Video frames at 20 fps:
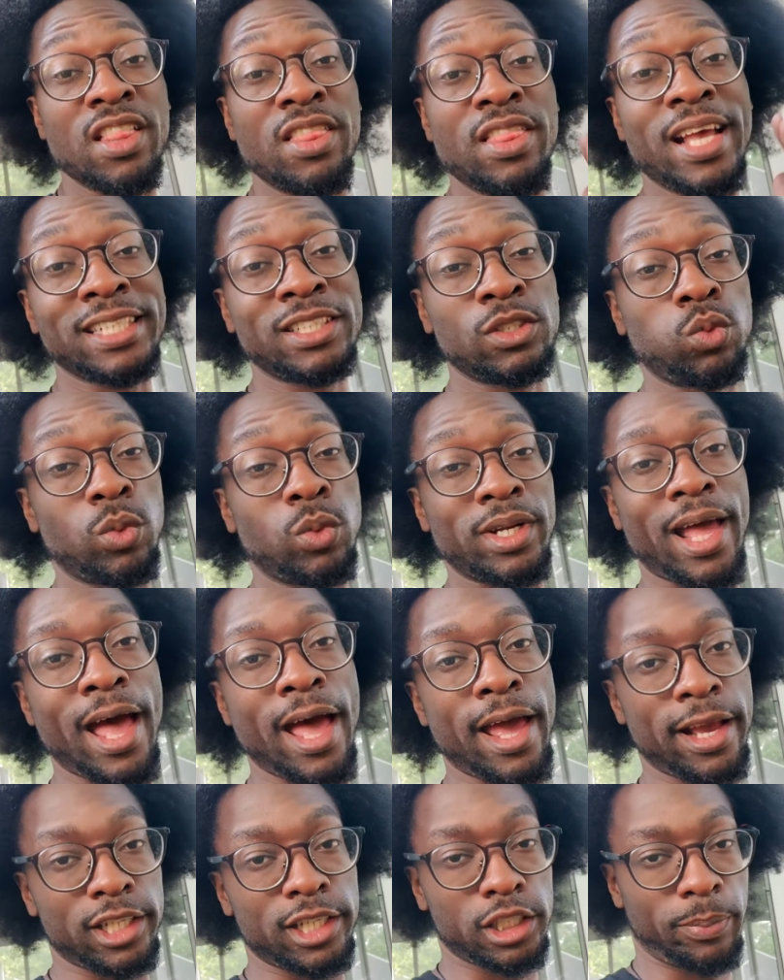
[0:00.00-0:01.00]
That's what
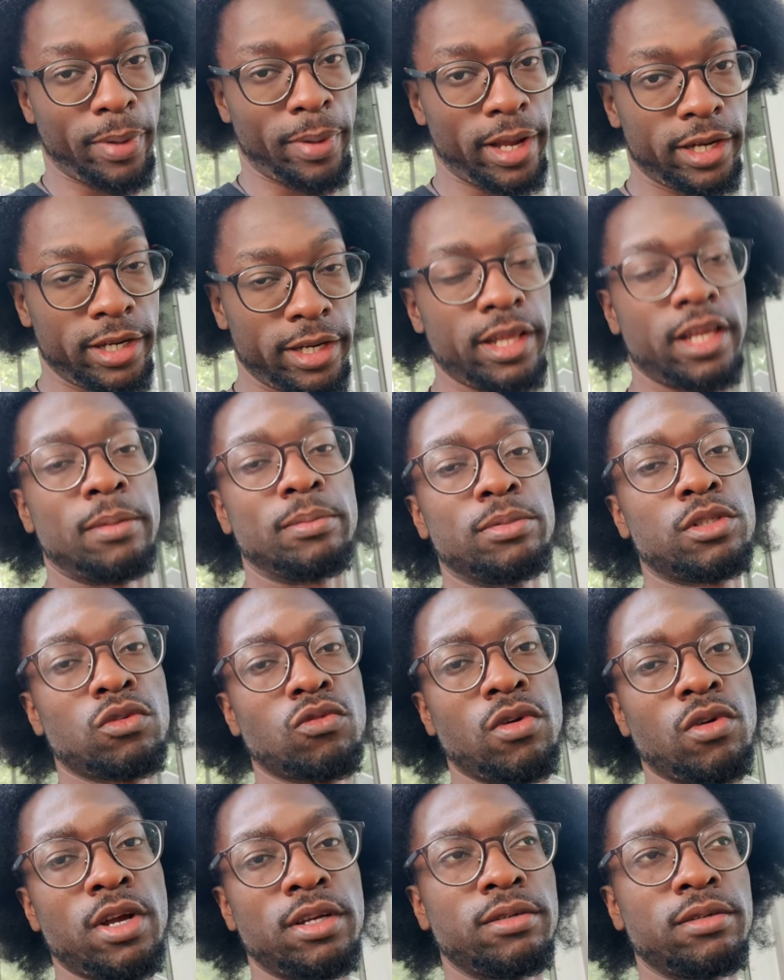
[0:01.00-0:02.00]
I expected him to
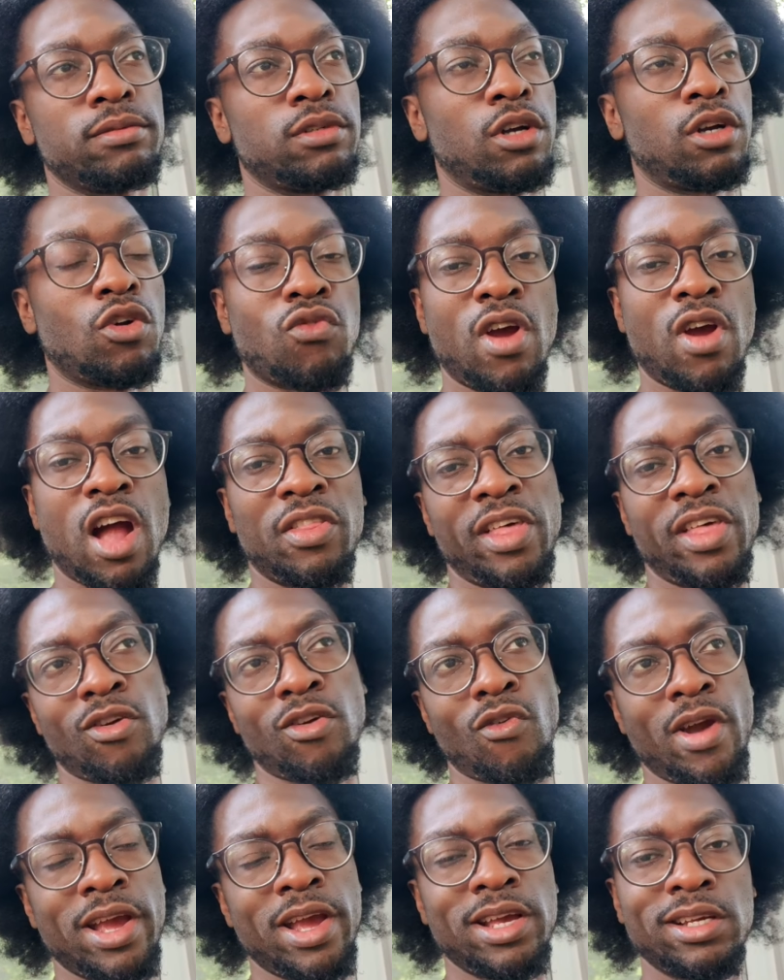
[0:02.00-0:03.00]
run around that
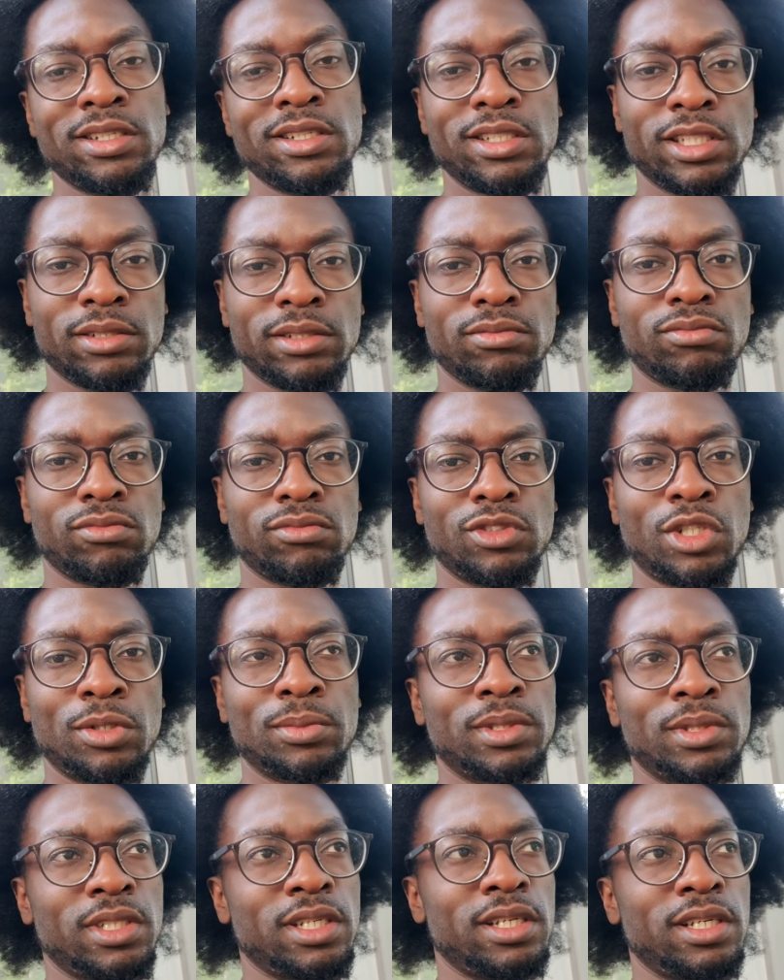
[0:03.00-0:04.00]
range. You know
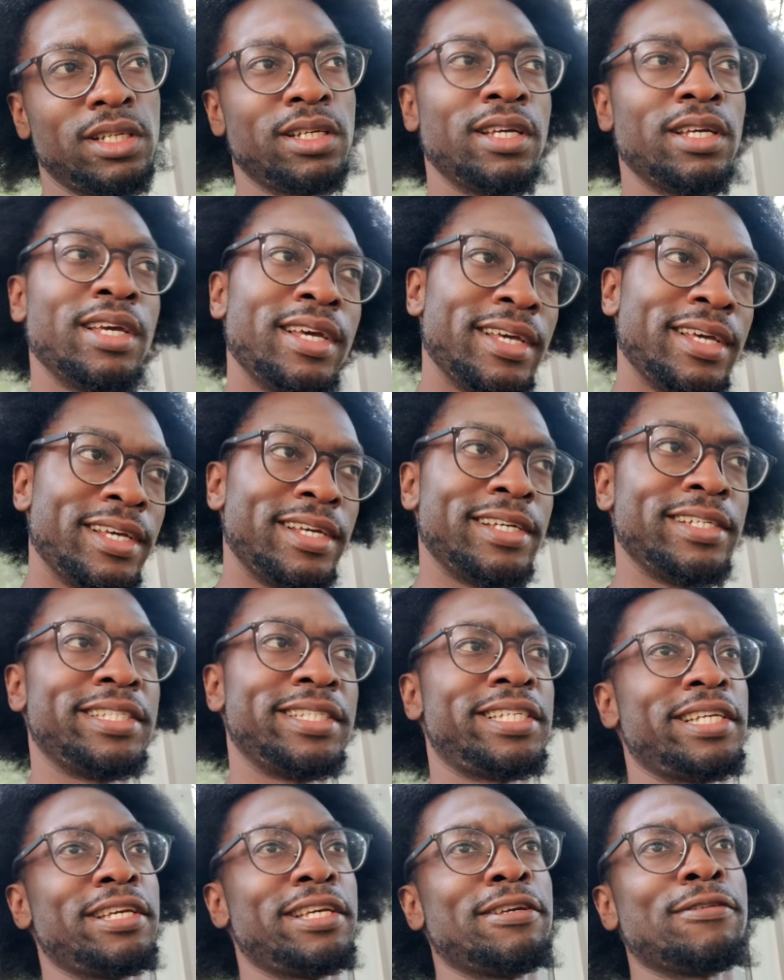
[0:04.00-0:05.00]
what I'm saying?
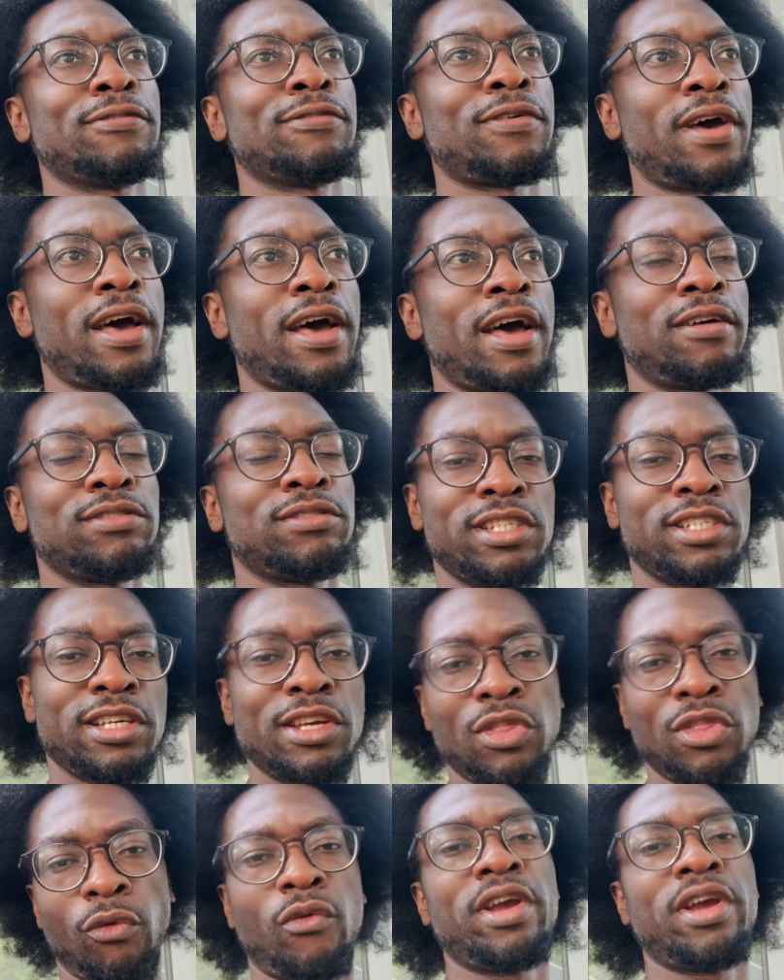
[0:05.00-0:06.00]
10 5,
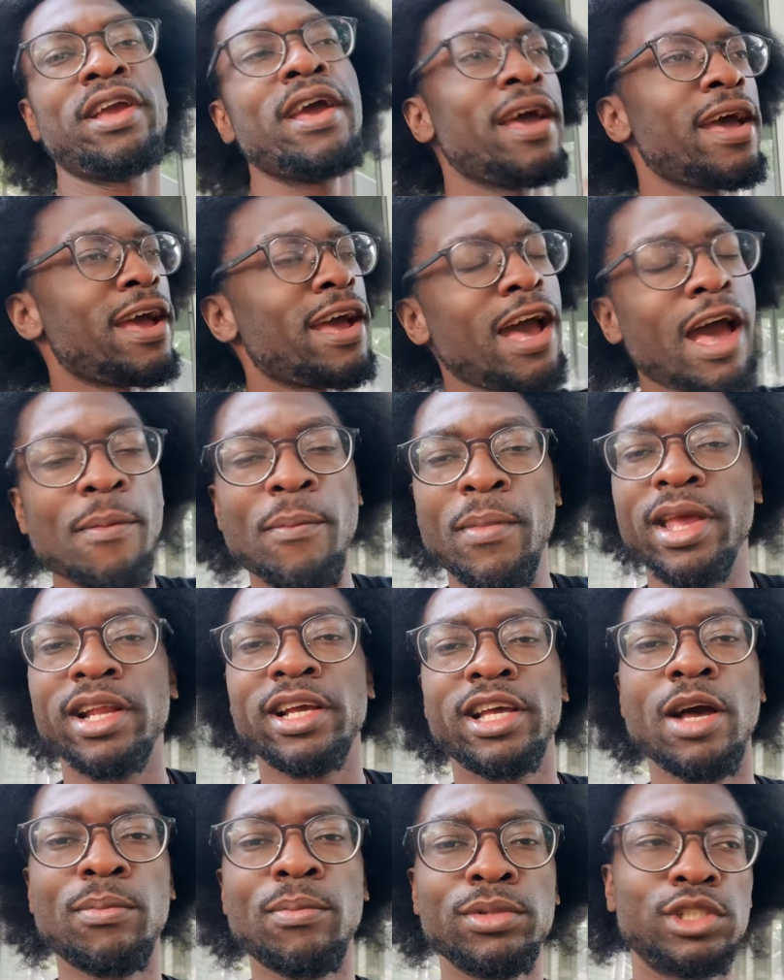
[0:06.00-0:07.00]
10 3. I made a
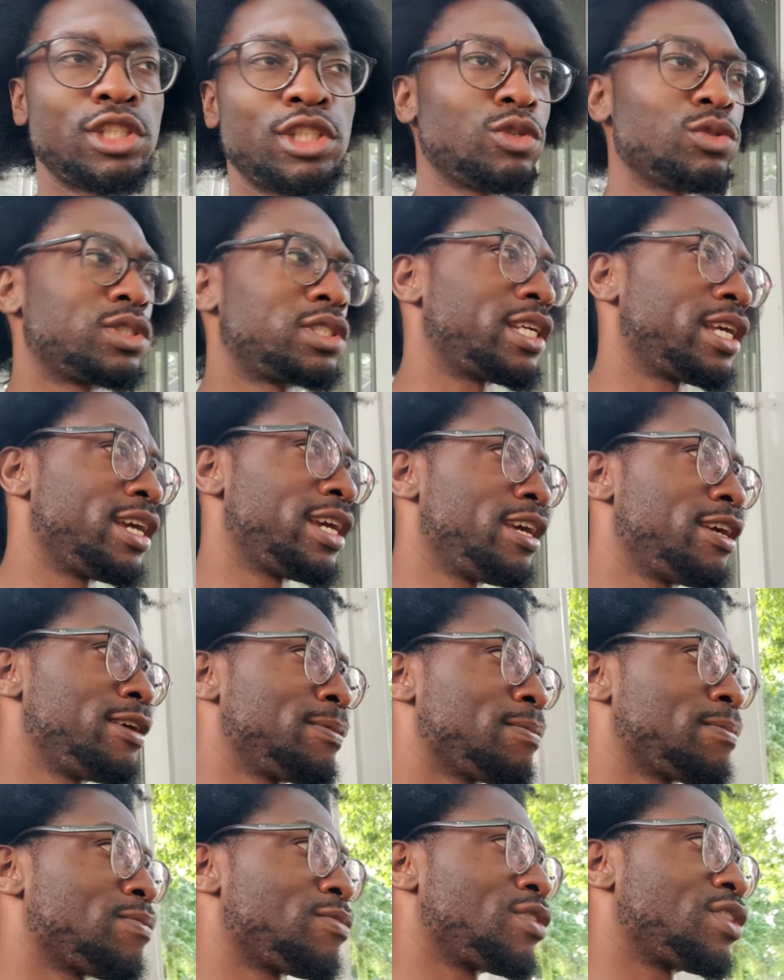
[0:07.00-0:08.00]
couple jokes
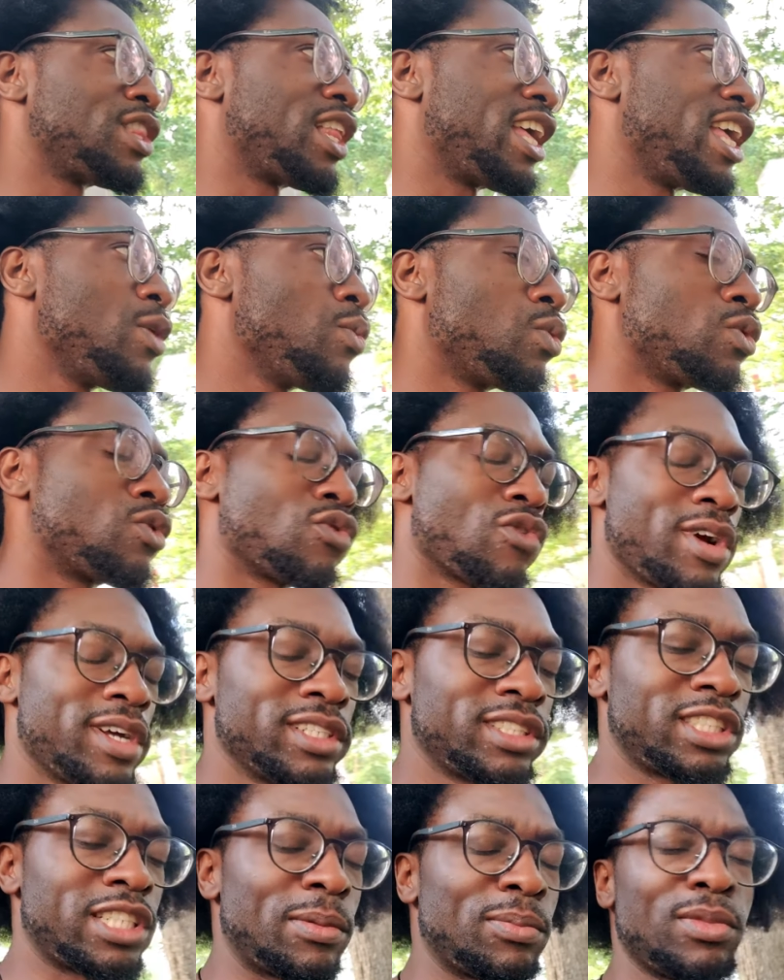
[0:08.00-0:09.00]
saying that he would
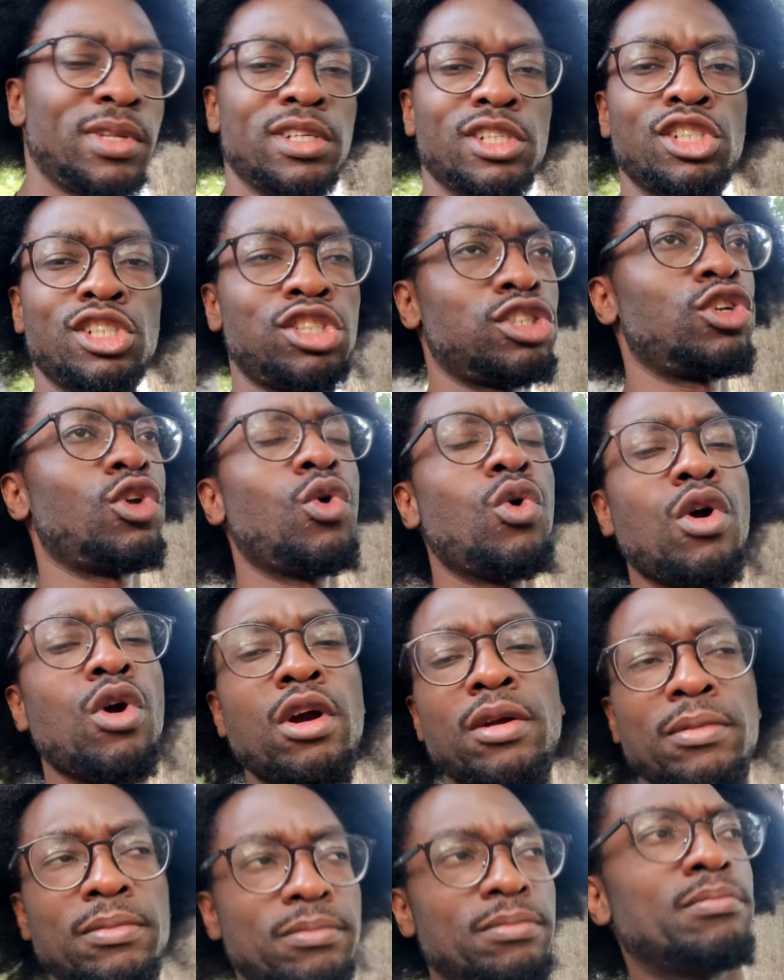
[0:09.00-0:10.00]
run something slower,
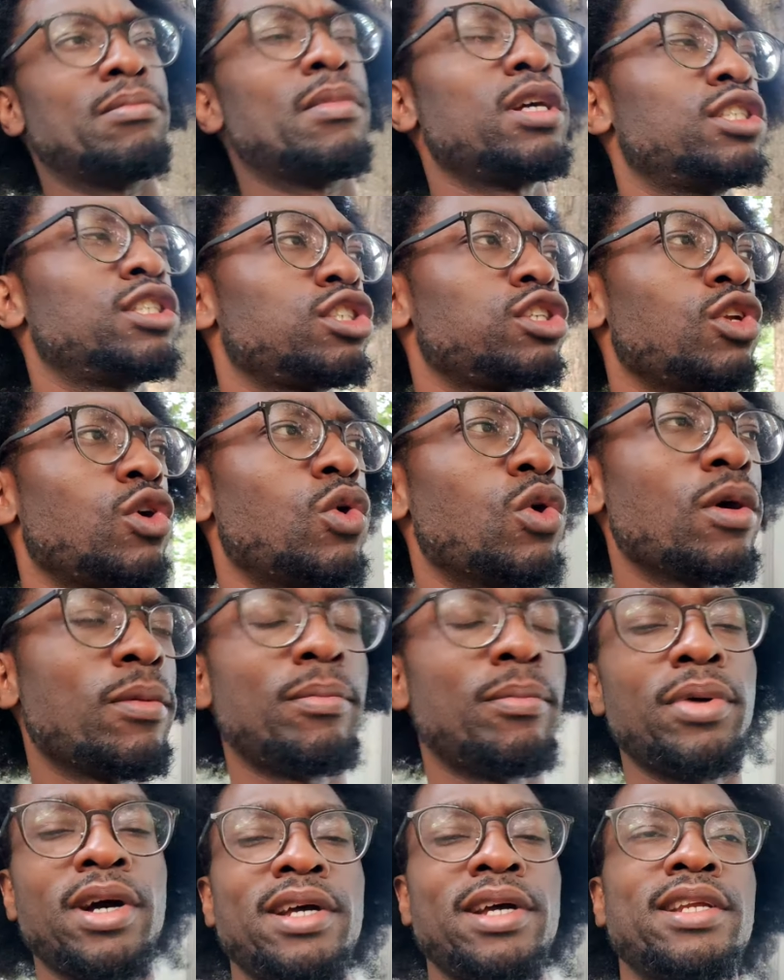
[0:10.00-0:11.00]
much slower,
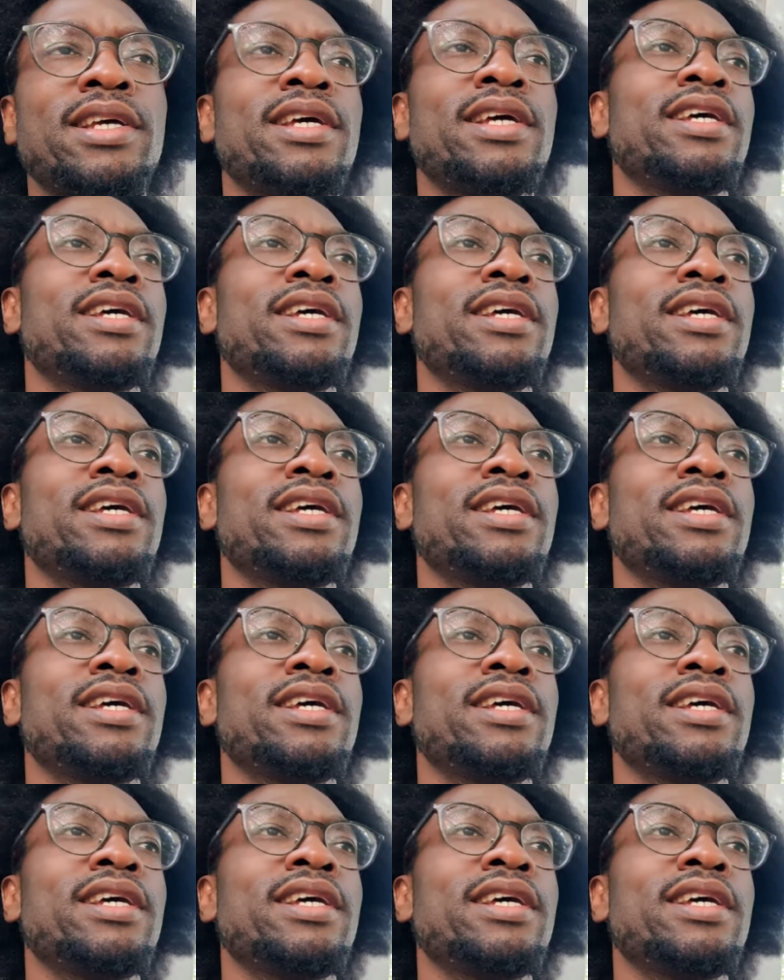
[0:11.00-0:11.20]
but